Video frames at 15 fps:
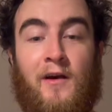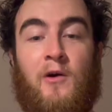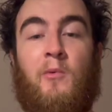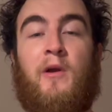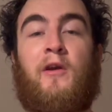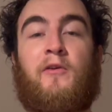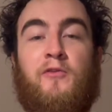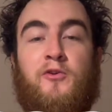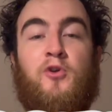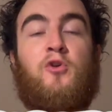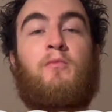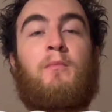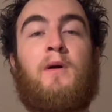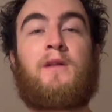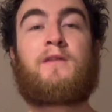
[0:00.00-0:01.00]
We are 2
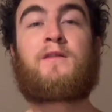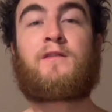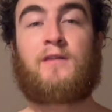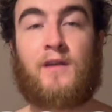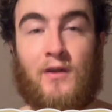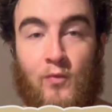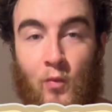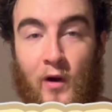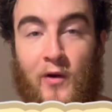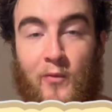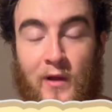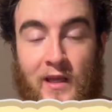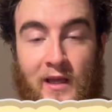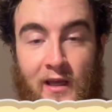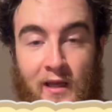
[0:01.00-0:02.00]
months and 1
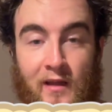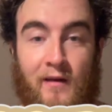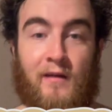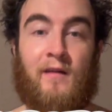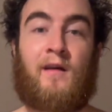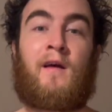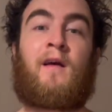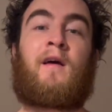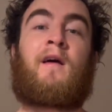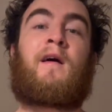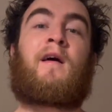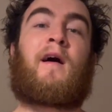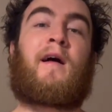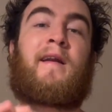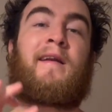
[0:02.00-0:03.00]
week in,
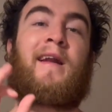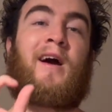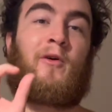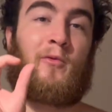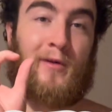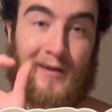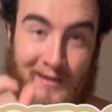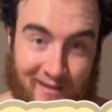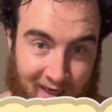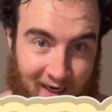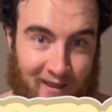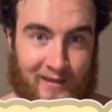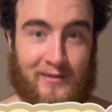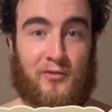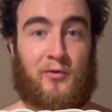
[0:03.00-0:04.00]
and now we're
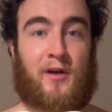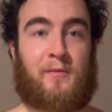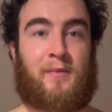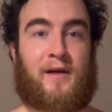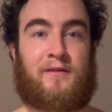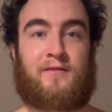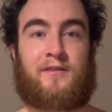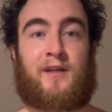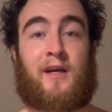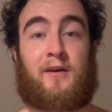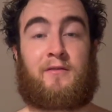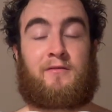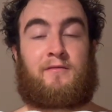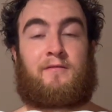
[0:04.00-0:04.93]
exactly 20 pounds down.